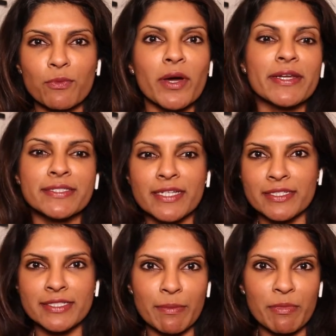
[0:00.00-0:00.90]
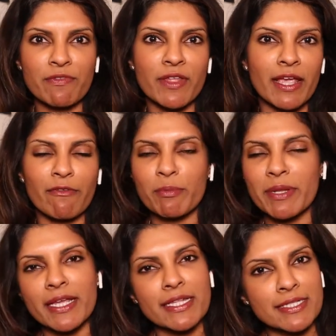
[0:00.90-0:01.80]
one and done type of thing.
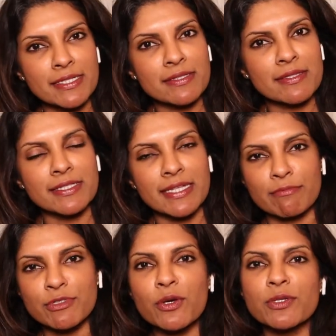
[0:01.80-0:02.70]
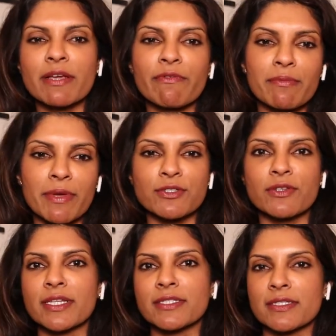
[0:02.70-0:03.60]
Everybody gets the same dose, every
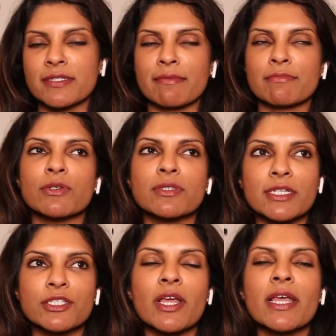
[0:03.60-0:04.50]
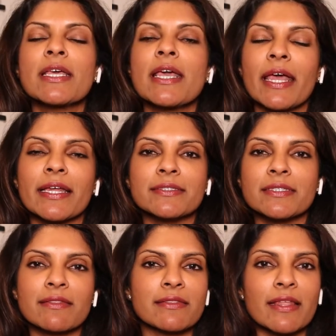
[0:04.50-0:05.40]
muscle gets the same dosage.
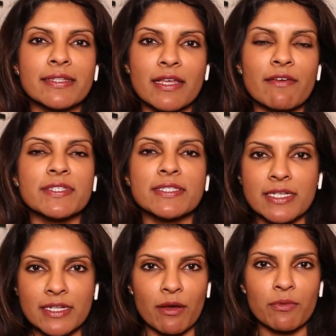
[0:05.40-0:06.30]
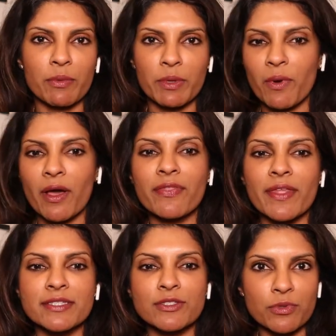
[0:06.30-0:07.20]
And that's obviously not what we want.
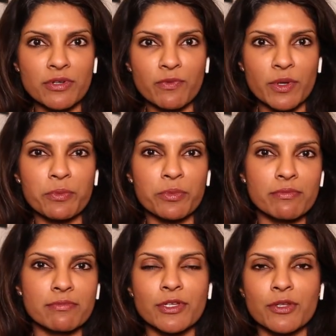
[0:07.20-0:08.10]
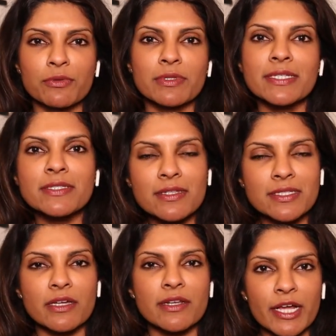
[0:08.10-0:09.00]
That's sort of what, leads to
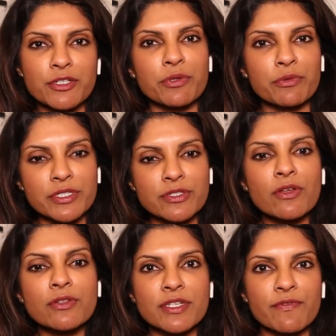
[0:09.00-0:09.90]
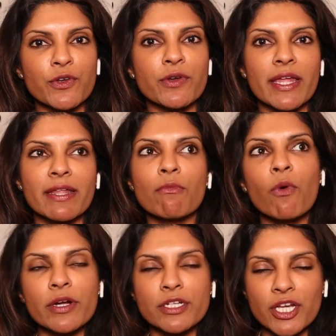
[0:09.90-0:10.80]
these unnatural results. If you're getting
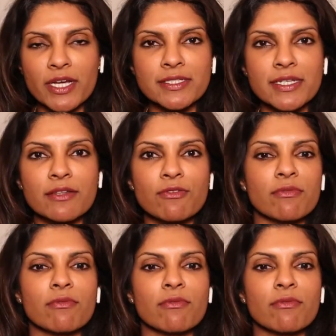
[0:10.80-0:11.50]
more injected